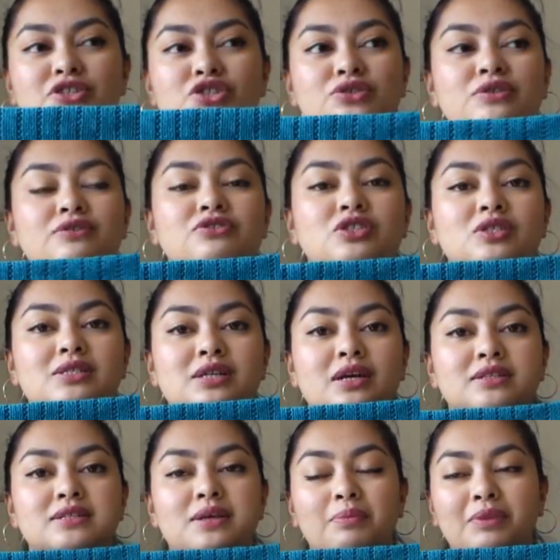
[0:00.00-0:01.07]
should have just
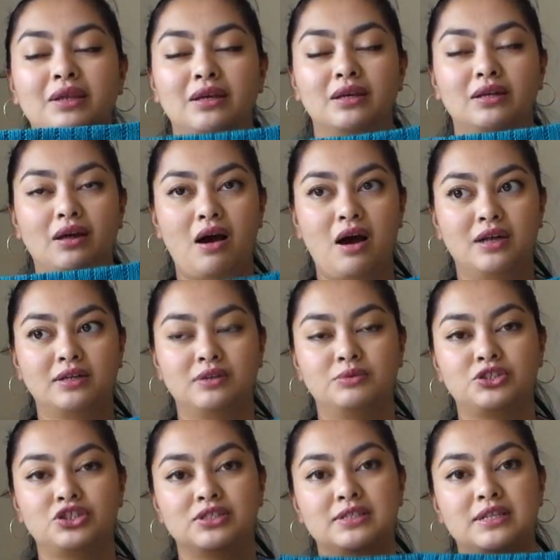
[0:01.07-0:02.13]
done something in garter,
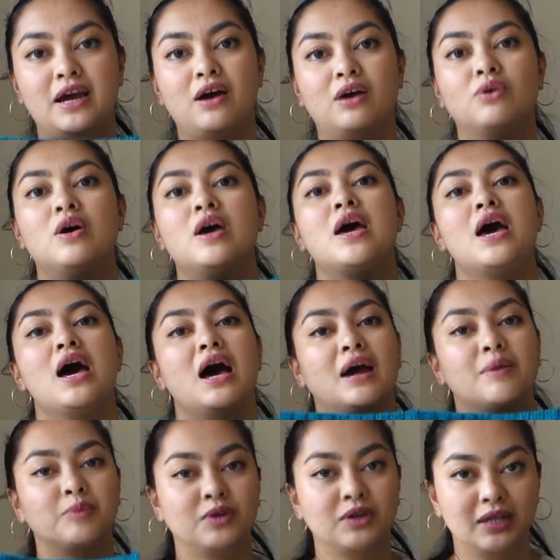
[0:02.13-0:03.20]
which is now
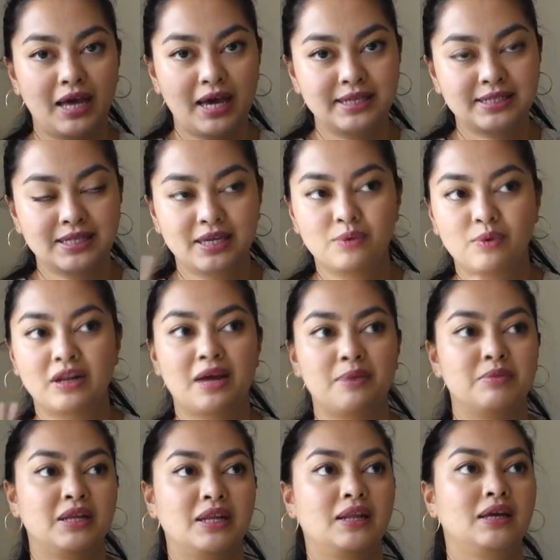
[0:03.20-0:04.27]
I'm realizing when
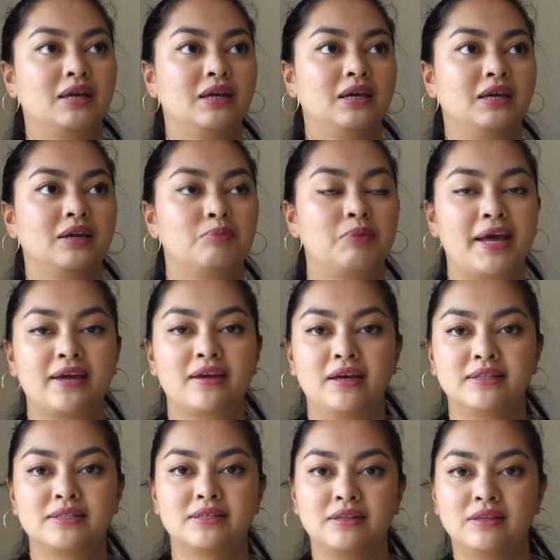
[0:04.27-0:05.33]
I'm knitting
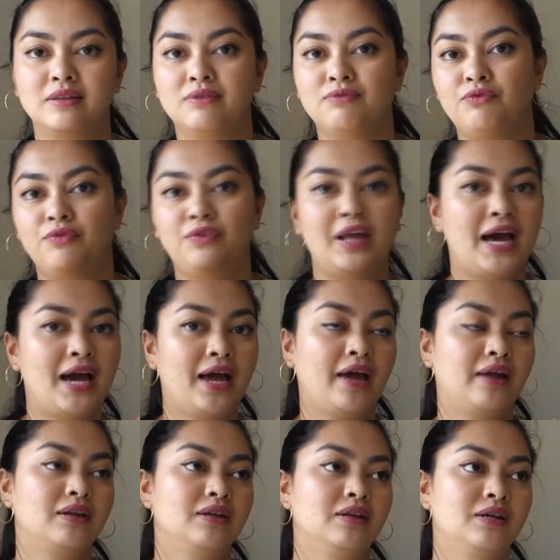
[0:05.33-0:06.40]
blankets in
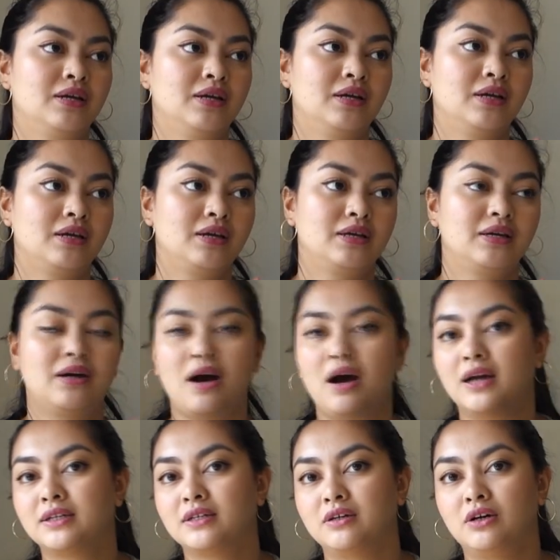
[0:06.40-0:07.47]
flat,
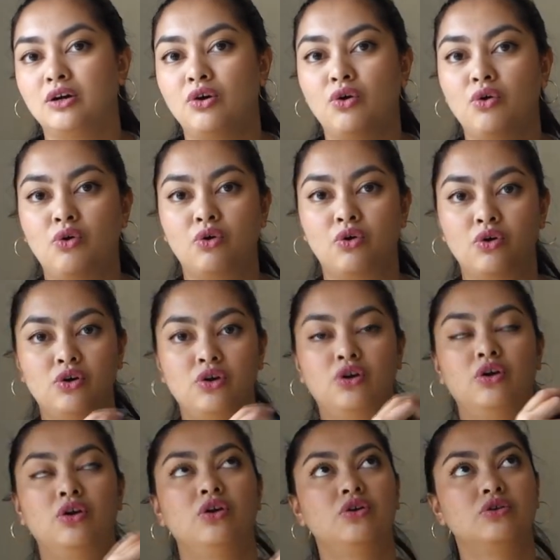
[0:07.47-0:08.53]
garter,
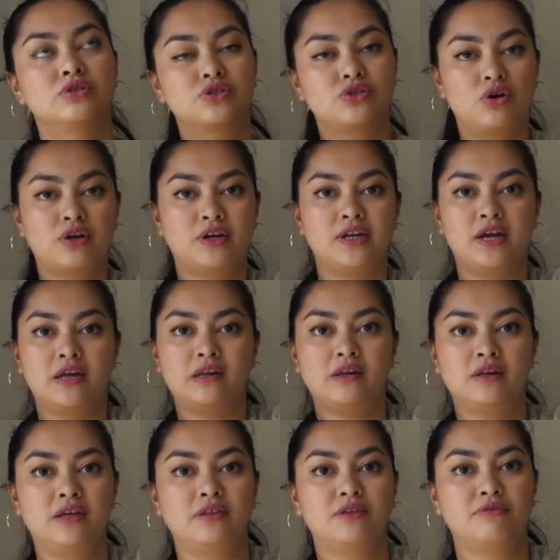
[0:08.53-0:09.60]
or stockinette
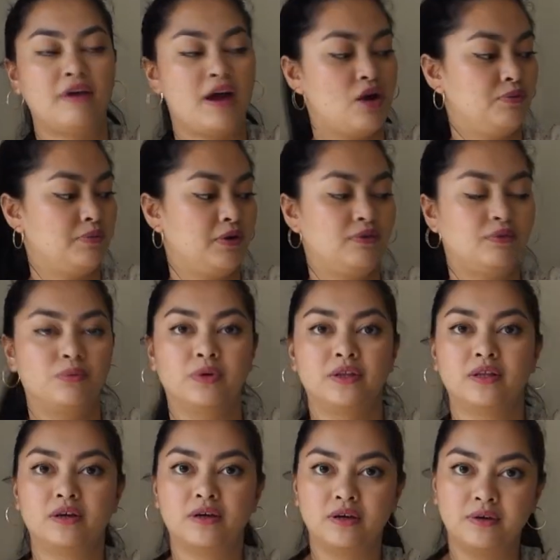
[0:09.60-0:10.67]
in the round, but with
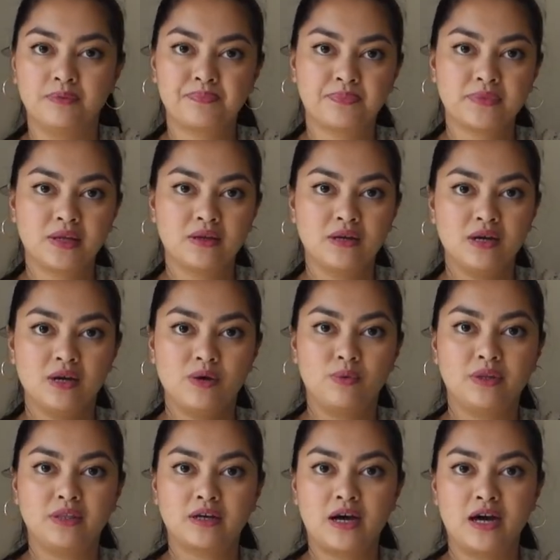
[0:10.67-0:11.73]

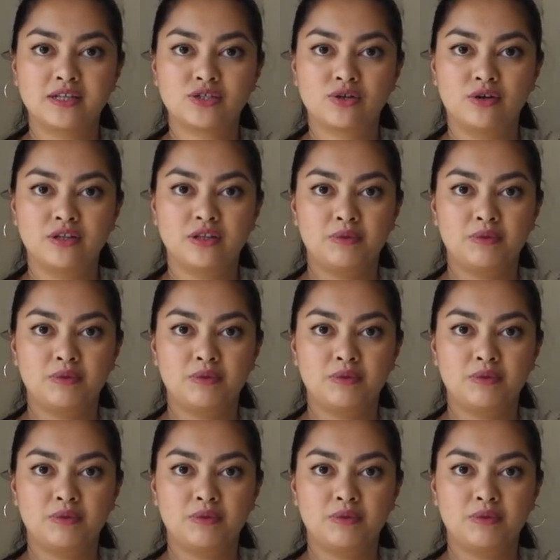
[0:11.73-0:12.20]
the cast on